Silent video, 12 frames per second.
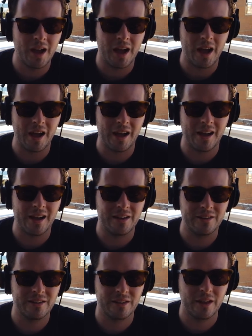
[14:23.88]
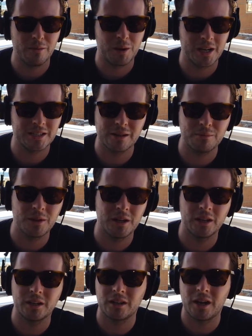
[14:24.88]
and they buy
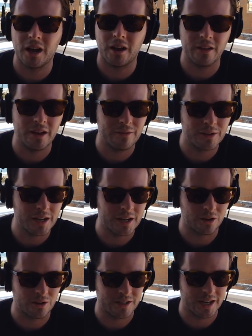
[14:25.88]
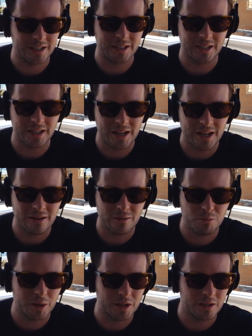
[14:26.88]
something and they never get contacted again
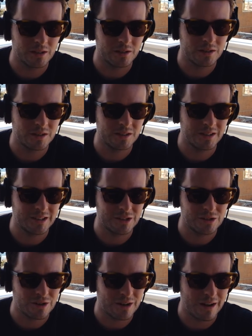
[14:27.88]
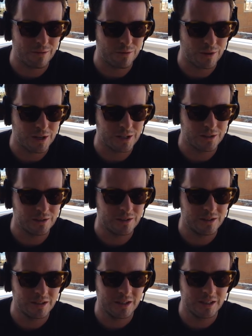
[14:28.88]
because you don't have a very
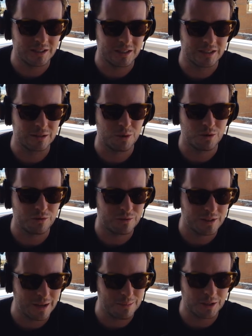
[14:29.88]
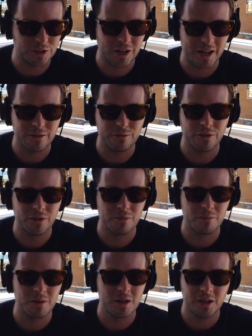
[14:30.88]
good system of keeping track of
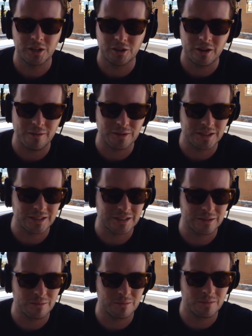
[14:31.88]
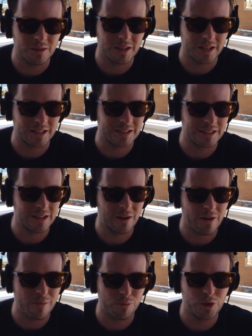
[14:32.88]
them. You don't have a system like a
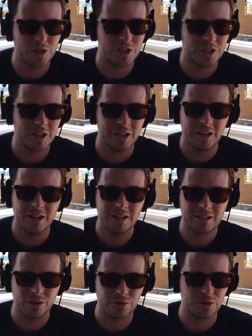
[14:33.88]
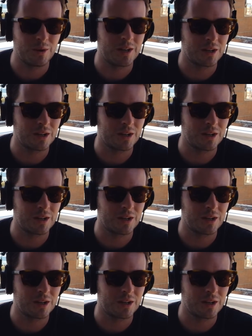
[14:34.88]
CRM which tells you when to